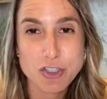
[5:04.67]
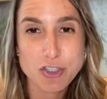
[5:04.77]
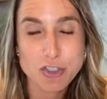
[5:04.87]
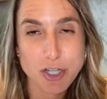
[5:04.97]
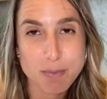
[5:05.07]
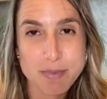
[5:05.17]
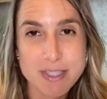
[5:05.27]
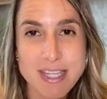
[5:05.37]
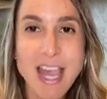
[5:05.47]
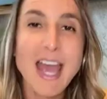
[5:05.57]

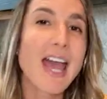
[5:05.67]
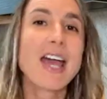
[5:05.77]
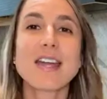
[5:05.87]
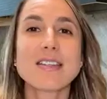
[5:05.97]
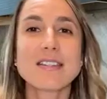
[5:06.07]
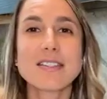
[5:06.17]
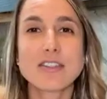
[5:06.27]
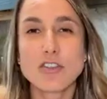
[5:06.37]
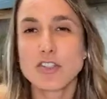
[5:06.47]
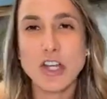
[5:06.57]
chips. And
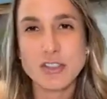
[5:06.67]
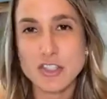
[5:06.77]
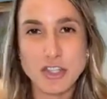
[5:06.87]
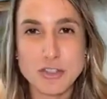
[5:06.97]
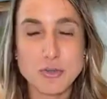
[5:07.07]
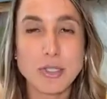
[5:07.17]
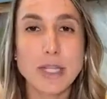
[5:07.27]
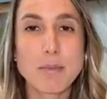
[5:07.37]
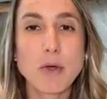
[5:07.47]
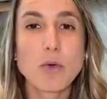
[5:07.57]
they're chocolate chunks really,
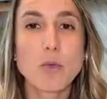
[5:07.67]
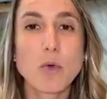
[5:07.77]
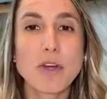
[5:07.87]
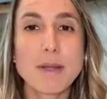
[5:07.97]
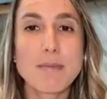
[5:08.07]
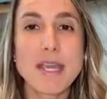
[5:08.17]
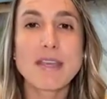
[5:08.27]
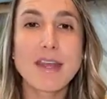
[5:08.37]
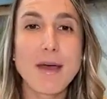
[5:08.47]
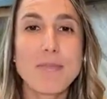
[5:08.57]
but we're gonna make
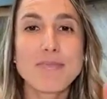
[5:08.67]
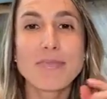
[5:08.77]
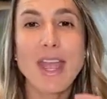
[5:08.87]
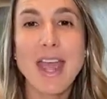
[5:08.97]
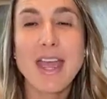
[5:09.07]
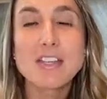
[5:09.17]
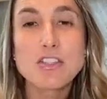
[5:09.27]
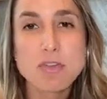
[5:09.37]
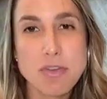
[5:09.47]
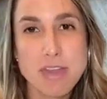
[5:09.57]
them
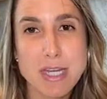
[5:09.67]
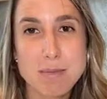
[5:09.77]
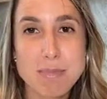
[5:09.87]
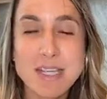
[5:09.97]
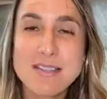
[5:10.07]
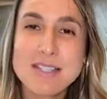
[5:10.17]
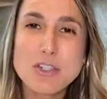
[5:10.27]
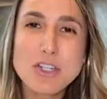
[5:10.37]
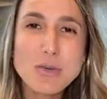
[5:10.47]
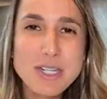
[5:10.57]
extra thin because
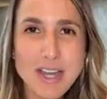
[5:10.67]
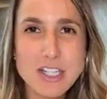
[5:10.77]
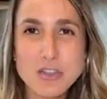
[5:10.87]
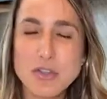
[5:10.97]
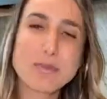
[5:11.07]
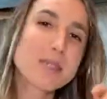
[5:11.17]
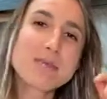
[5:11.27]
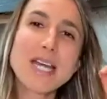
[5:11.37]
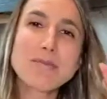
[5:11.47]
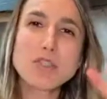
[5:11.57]
you know in ice cream,
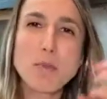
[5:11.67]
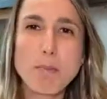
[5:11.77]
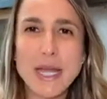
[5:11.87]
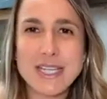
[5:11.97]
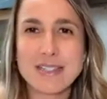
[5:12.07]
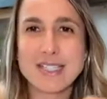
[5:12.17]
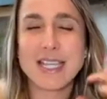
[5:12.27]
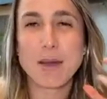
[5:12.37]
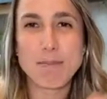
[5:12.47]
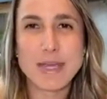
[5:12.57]
sometimes you bite into
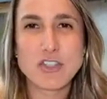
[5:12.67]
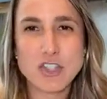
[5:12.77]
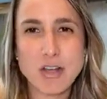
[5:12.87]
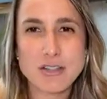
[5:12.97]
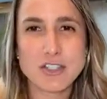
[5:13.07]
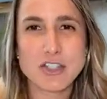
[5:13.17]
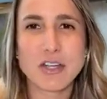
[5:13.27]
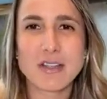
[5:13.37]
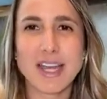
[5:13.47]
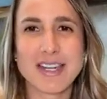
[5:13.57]
like a big chocolate
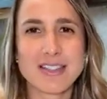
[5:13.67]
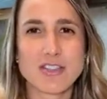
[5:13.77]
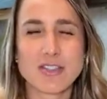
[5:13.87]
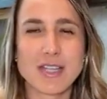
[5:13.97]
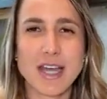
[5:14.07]
chunk and it's just